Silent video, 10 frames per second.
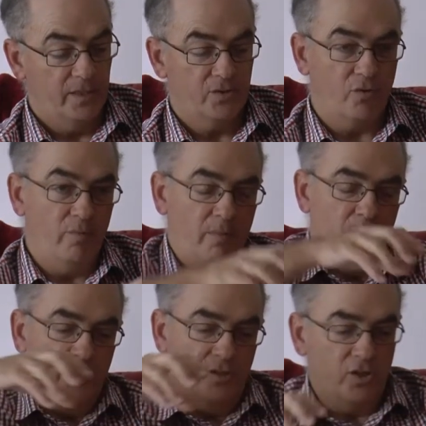So
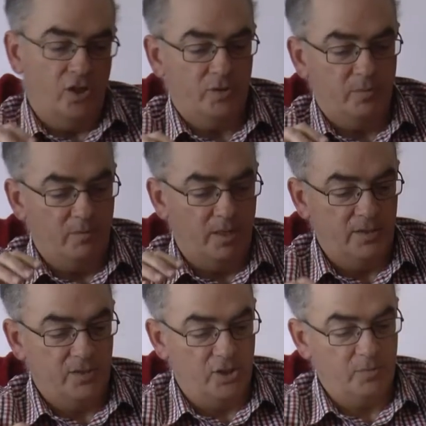remember, this gospel,
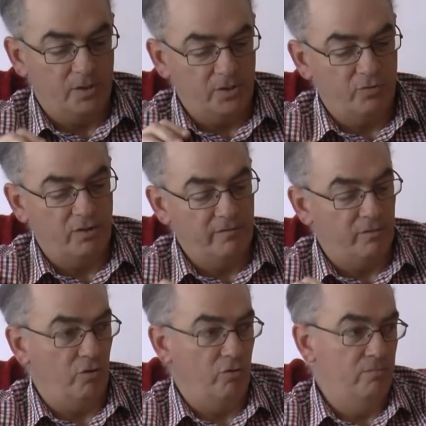Mark's gospel, is written
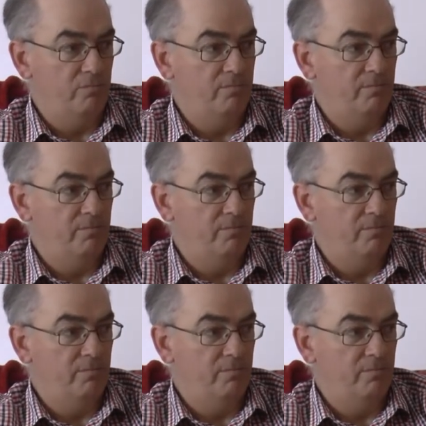for Rome.